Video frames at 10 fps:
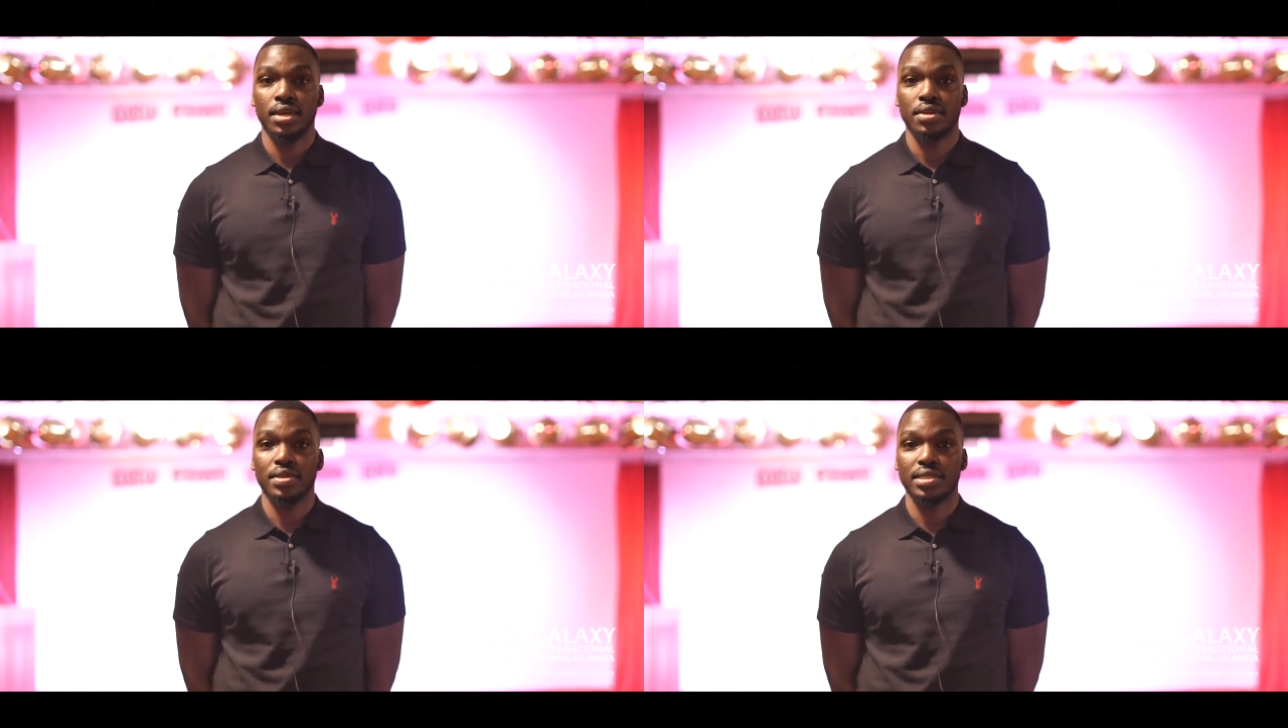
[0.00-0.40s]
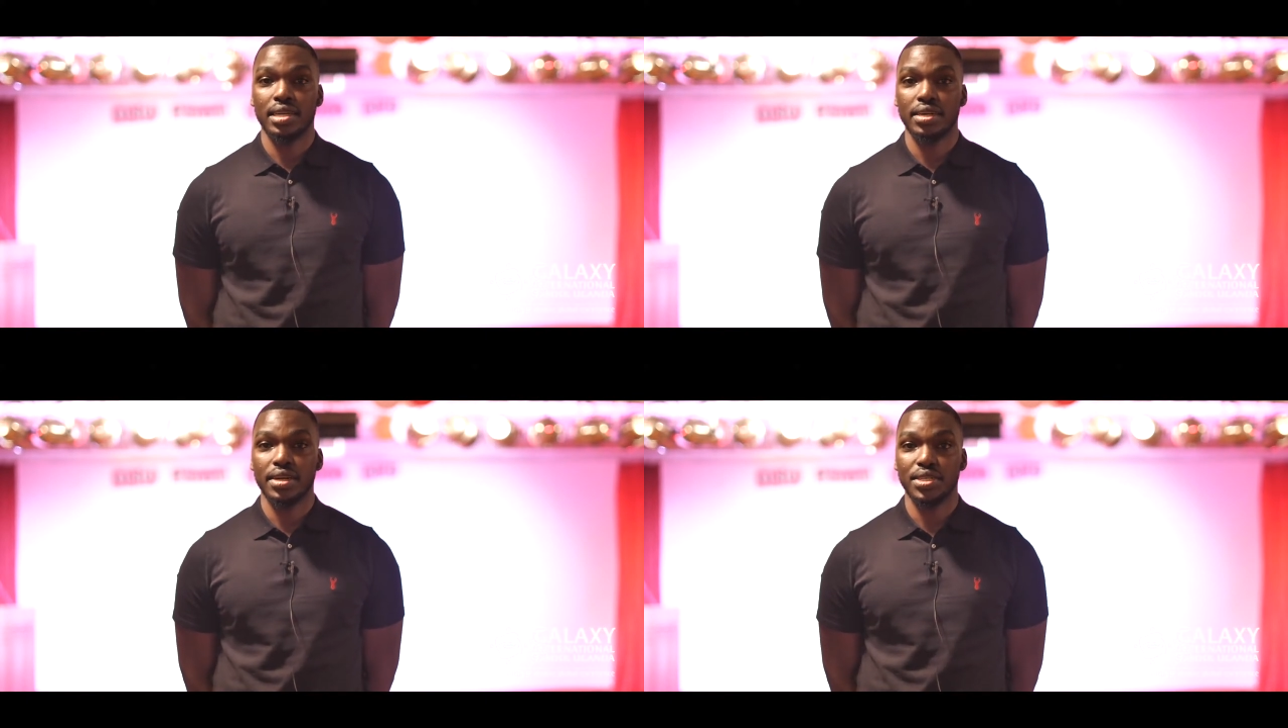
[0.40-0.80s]

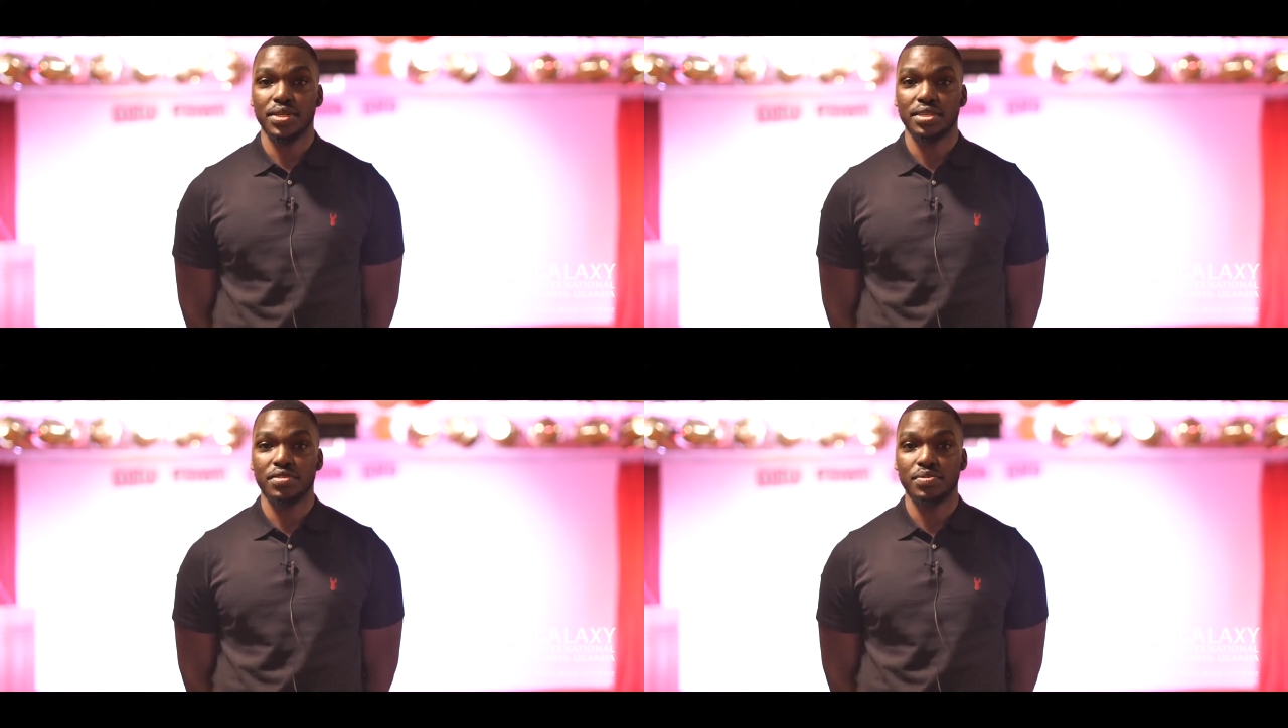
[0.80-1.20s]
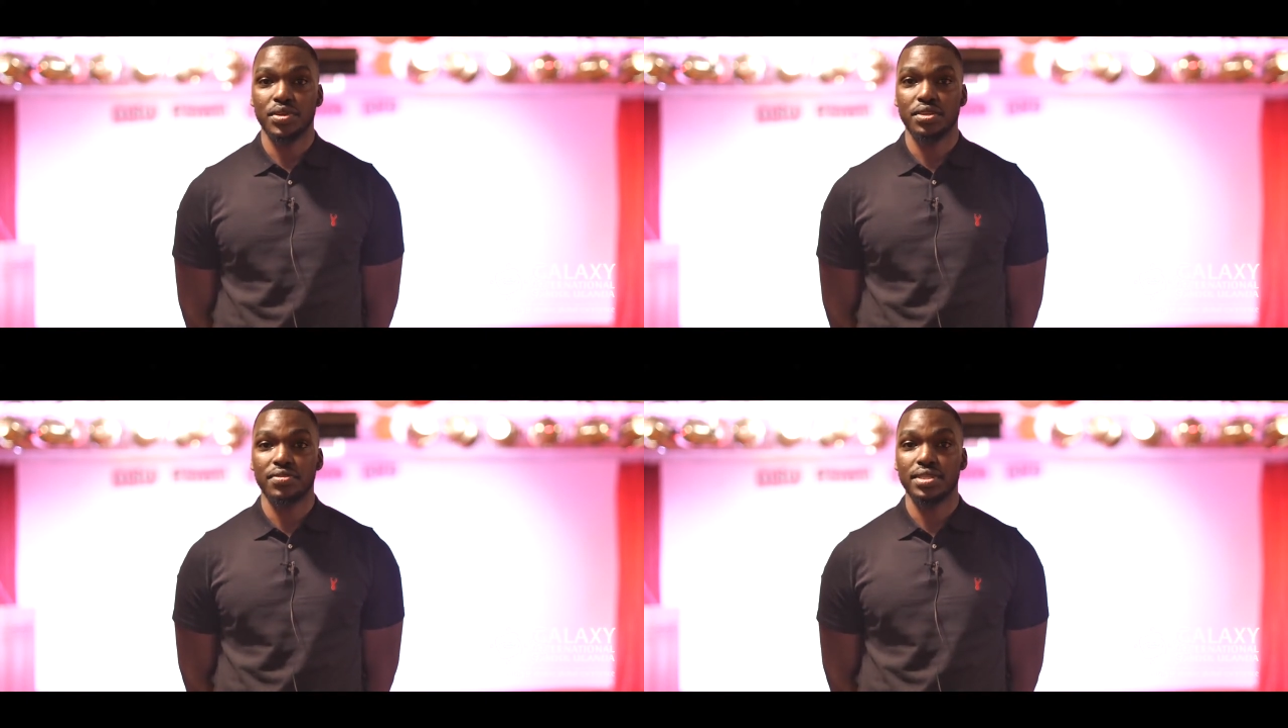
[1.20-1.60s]
Recently graduated from
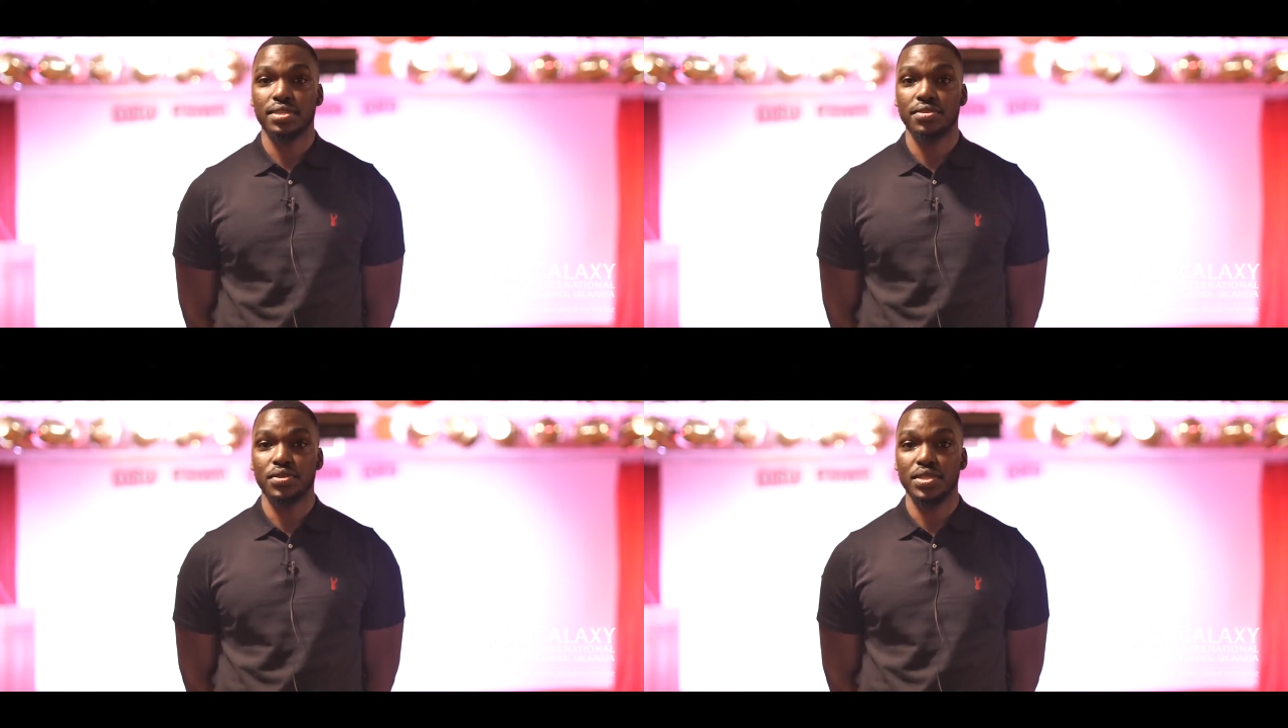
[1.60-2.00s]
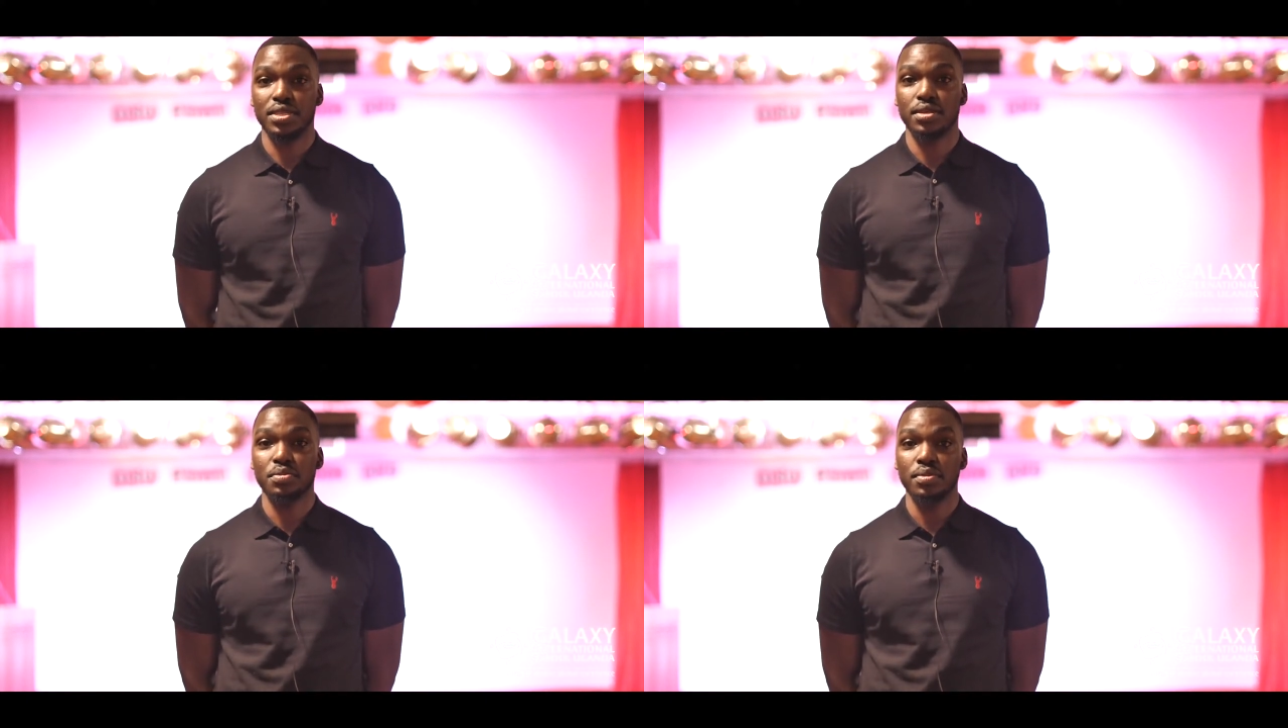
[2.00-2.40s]
the University of
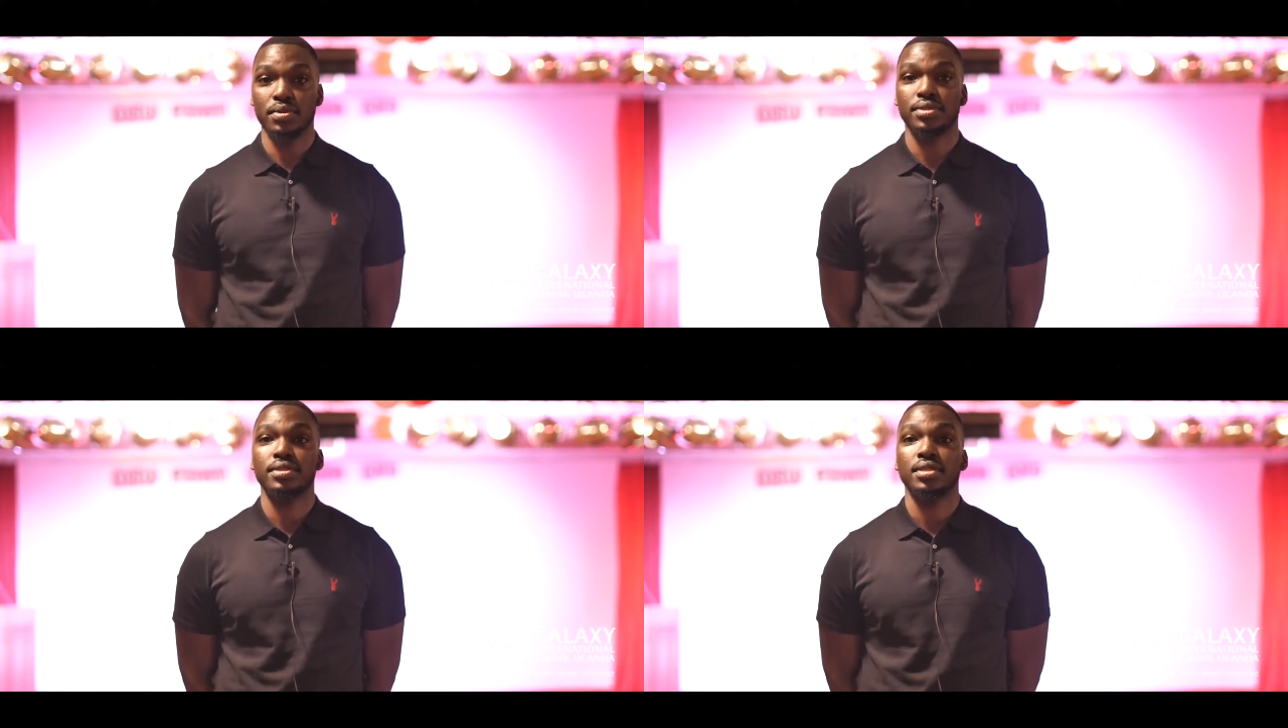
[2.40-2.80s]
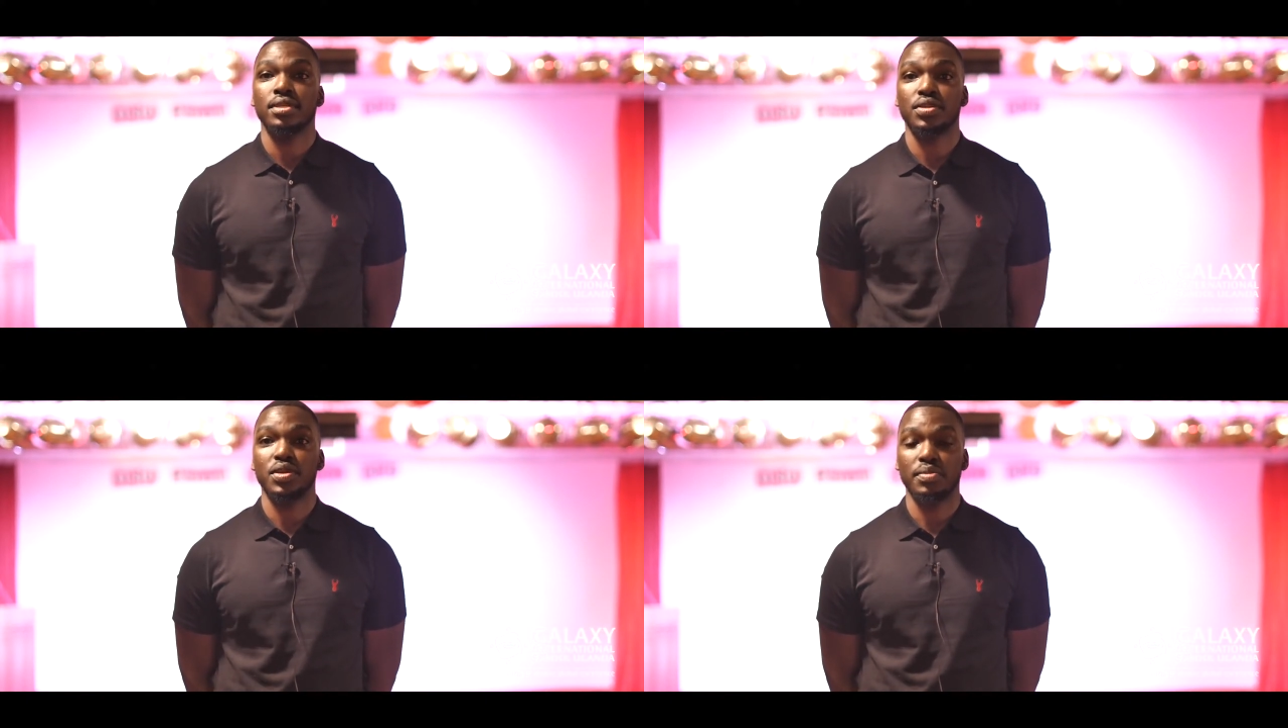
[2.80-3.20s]
Nottingham
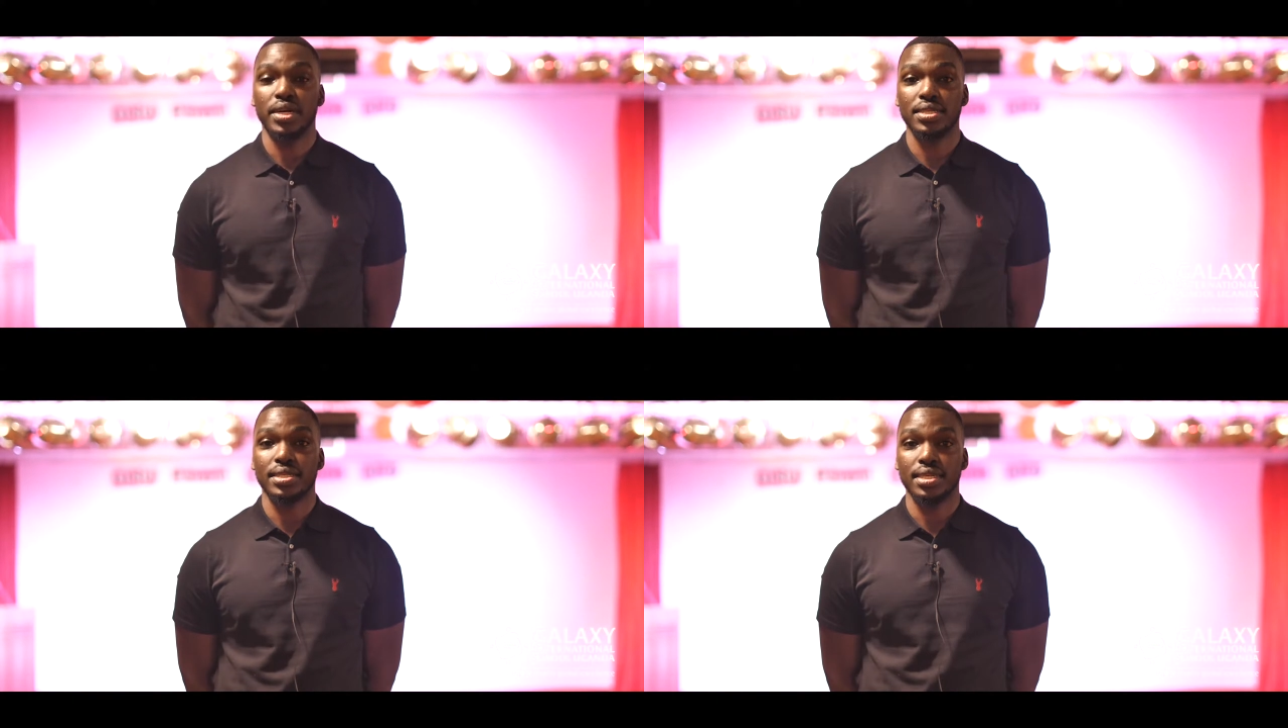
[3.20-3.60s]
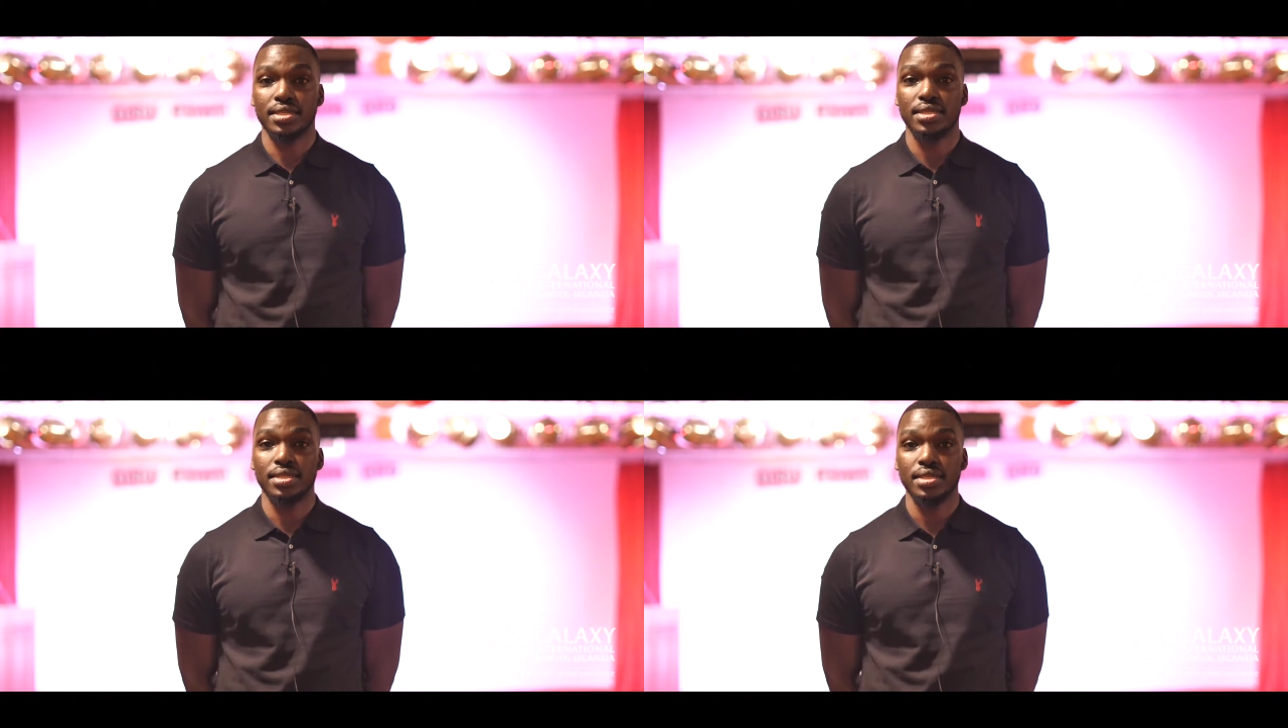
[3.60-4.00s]
doing
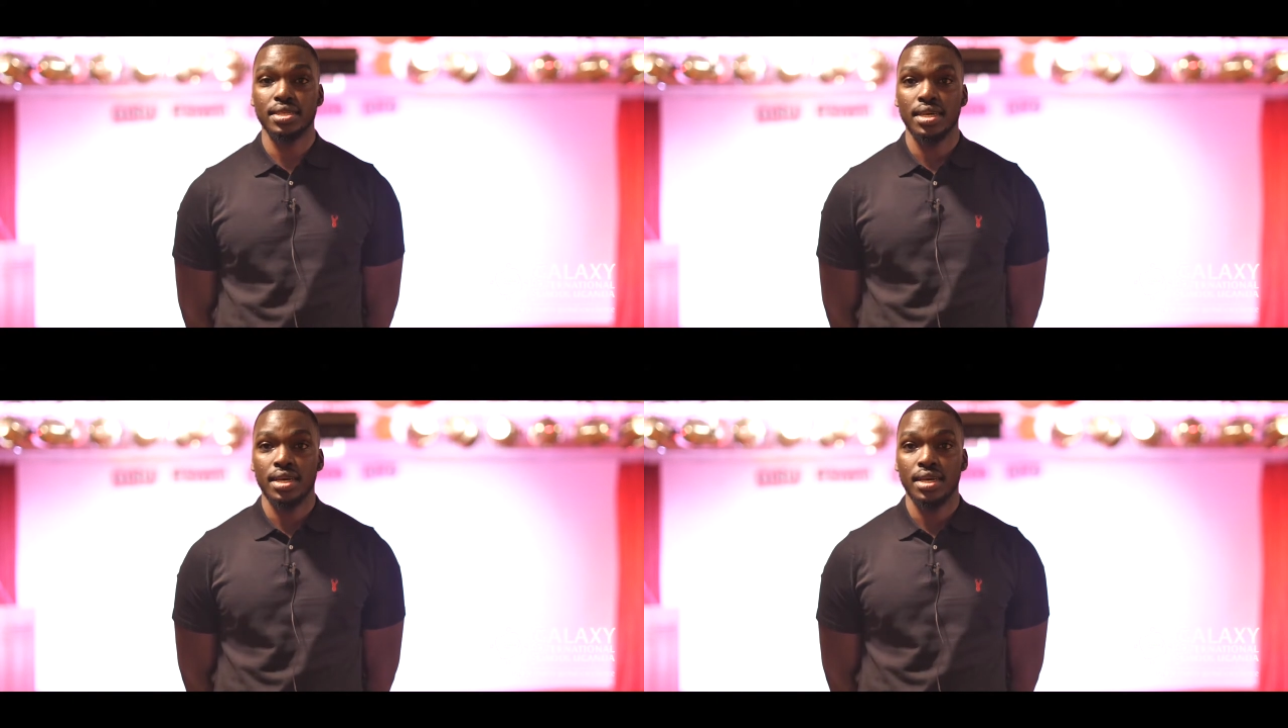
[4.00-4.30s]
biosciences.